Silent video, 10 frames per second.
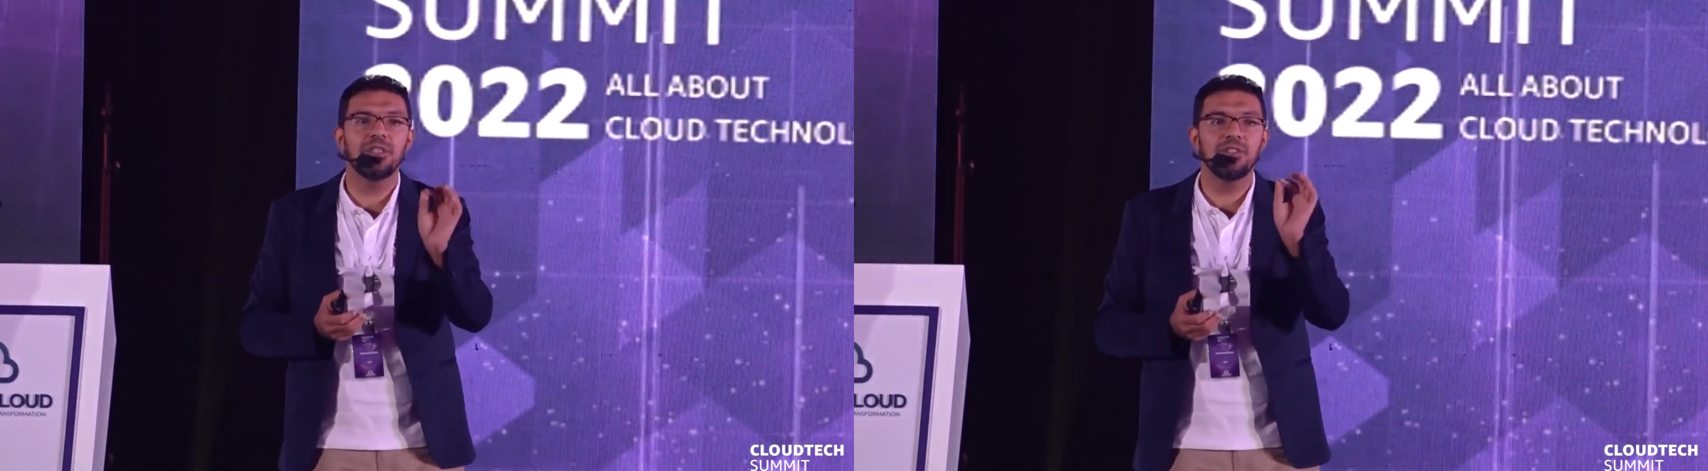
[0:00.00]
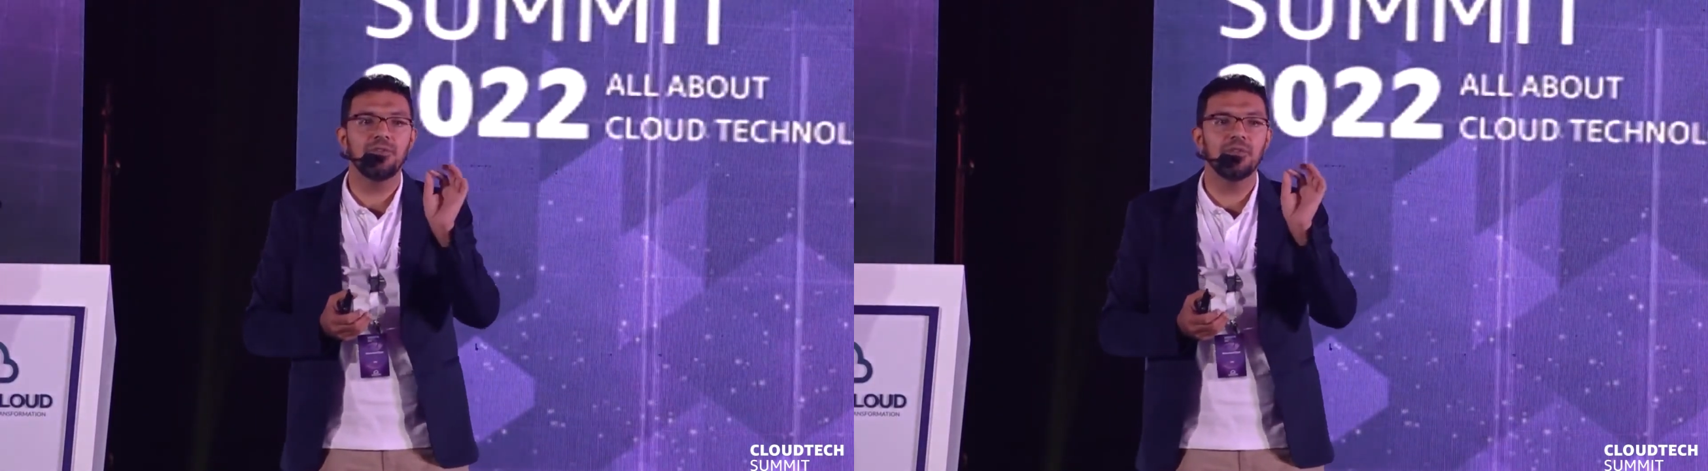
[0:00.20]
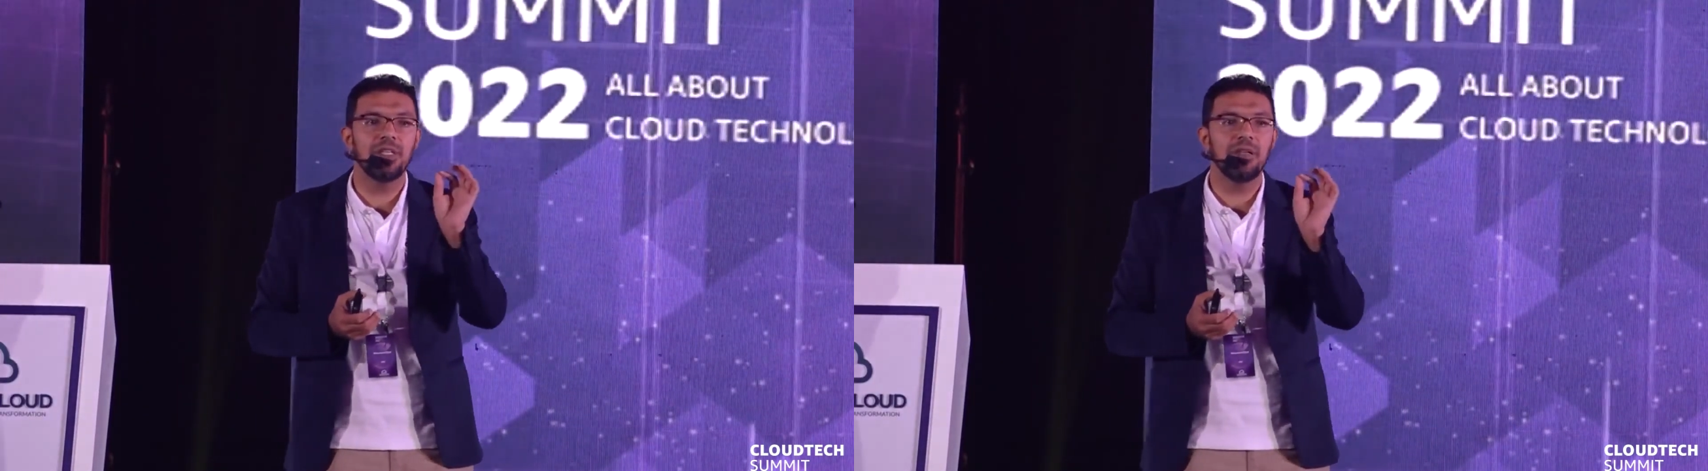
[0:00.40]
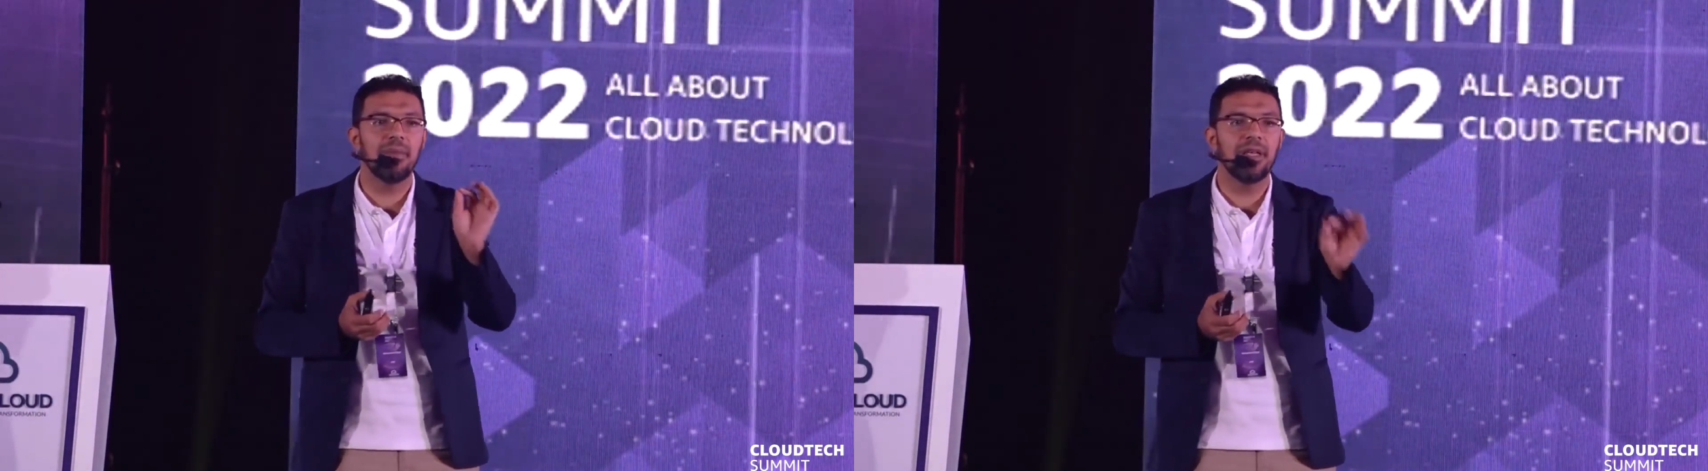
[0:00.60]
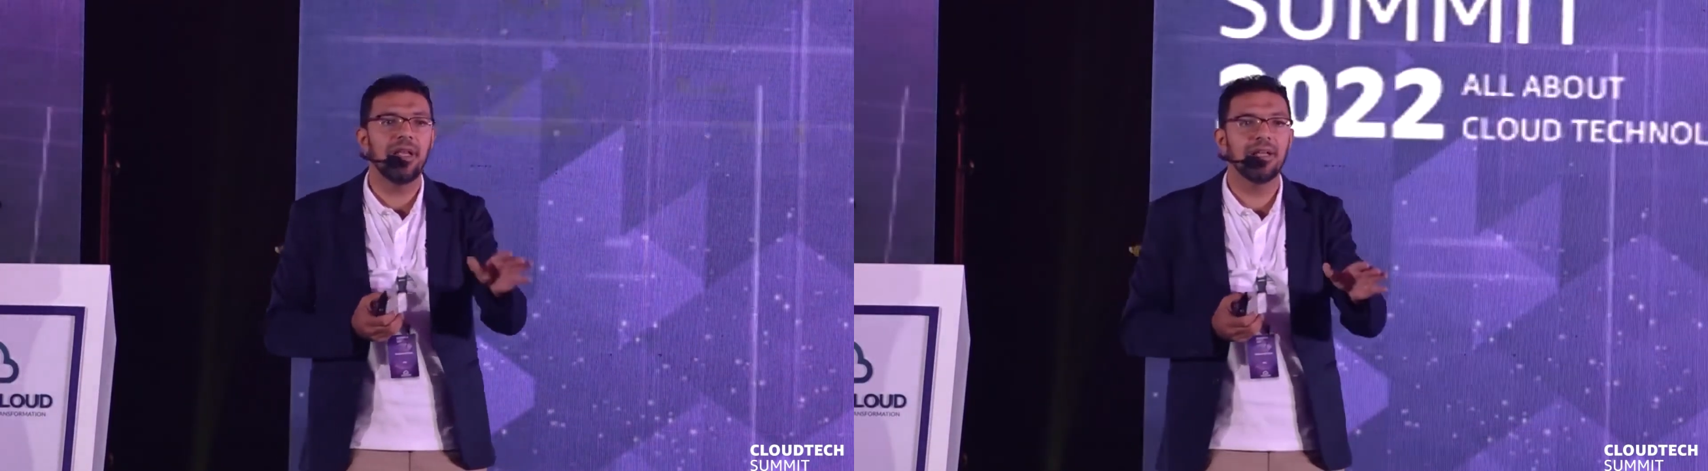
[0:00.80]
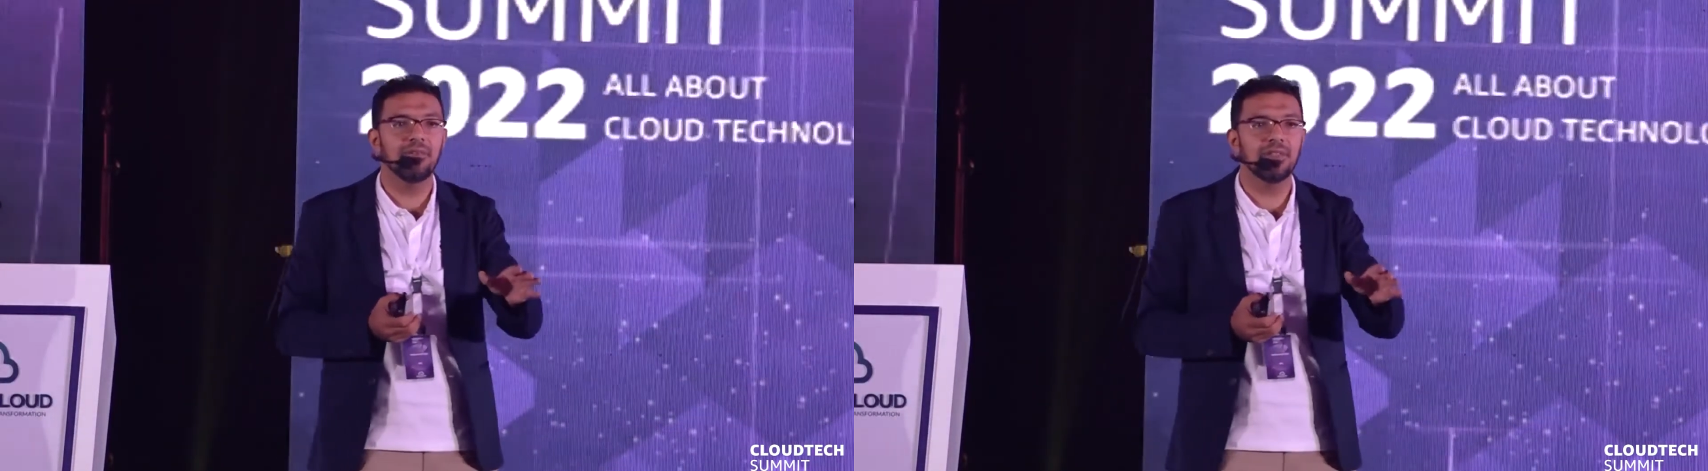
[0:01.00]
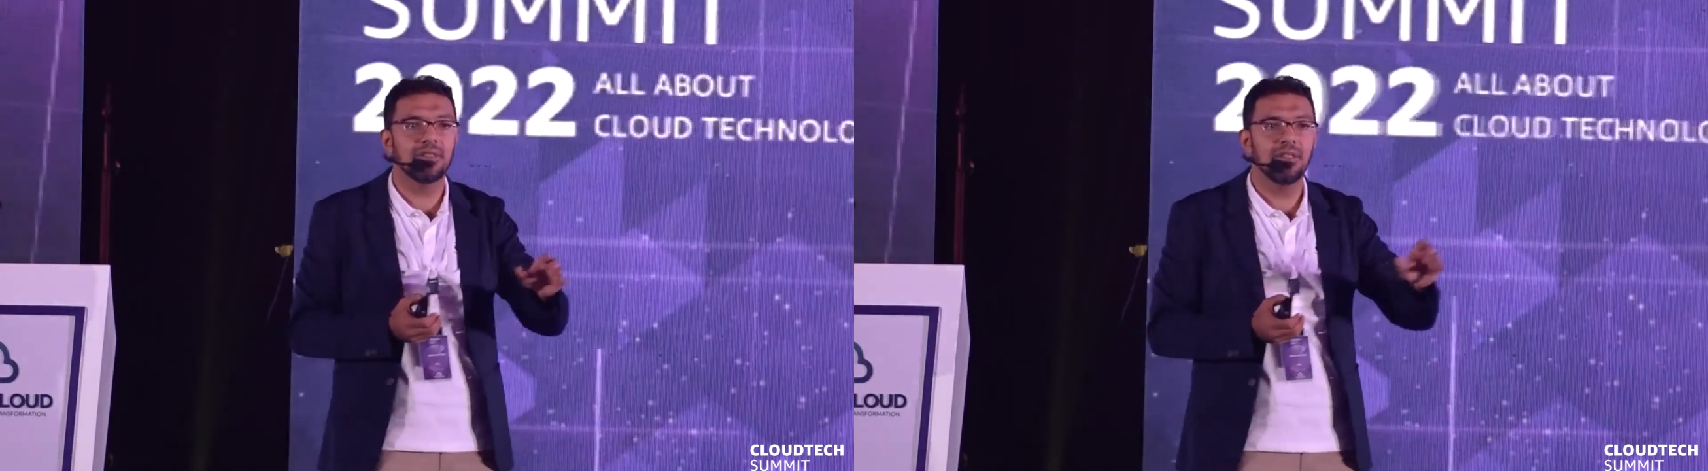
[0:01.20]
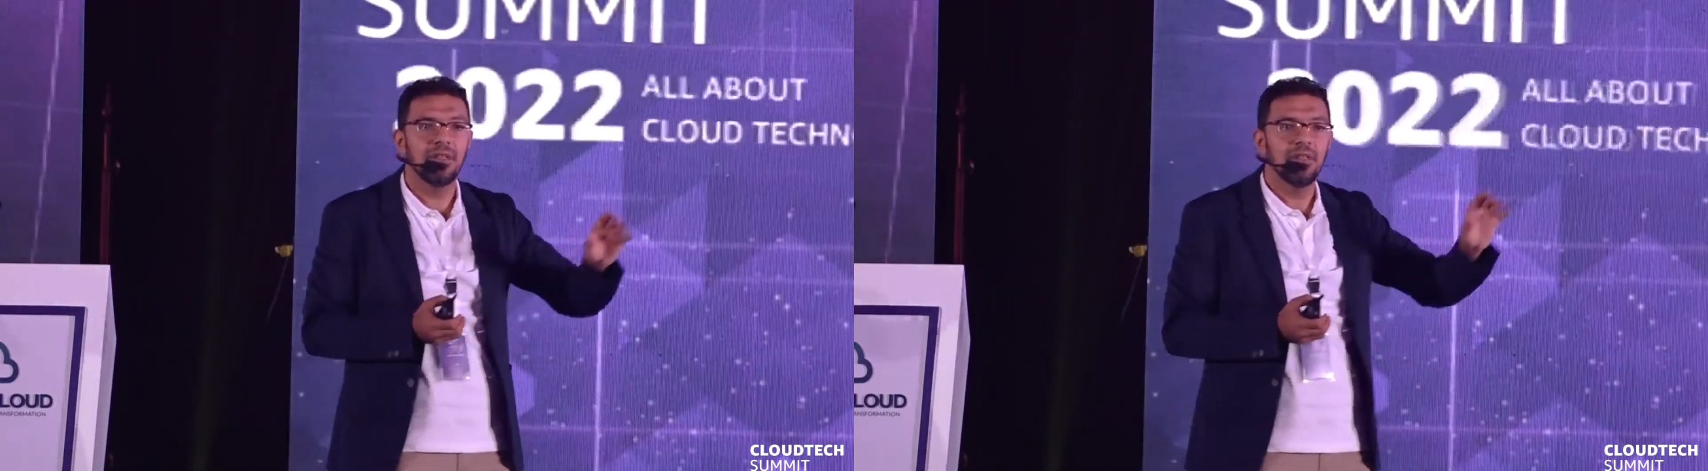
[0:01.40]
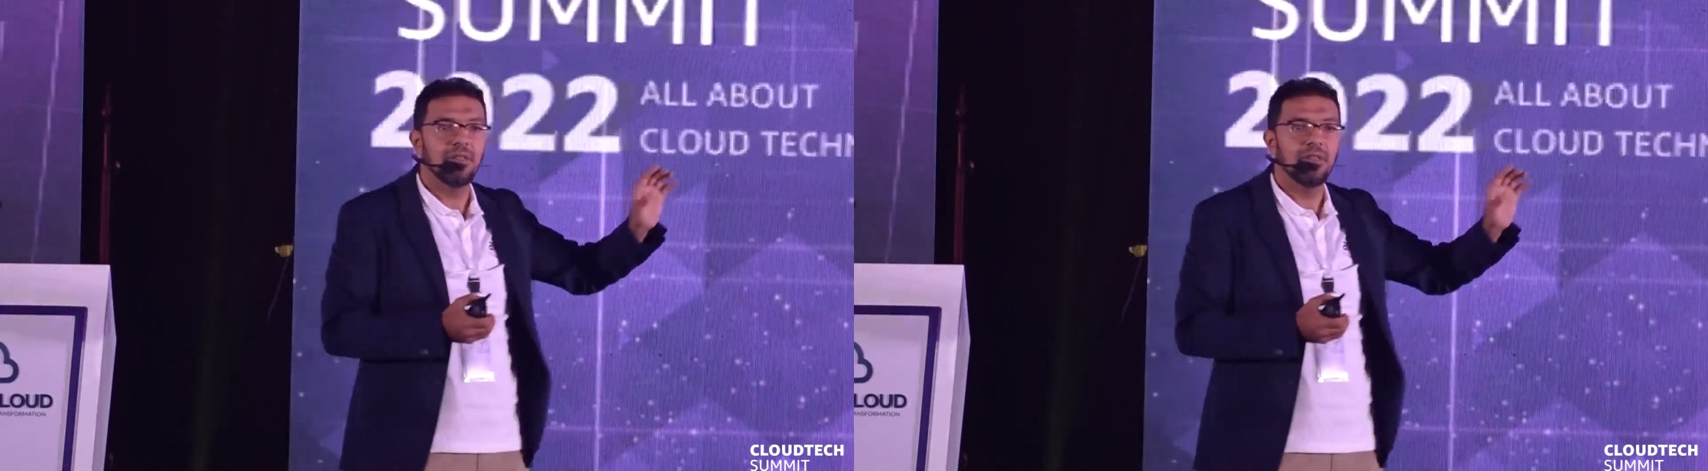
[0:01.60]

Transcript: is your email address.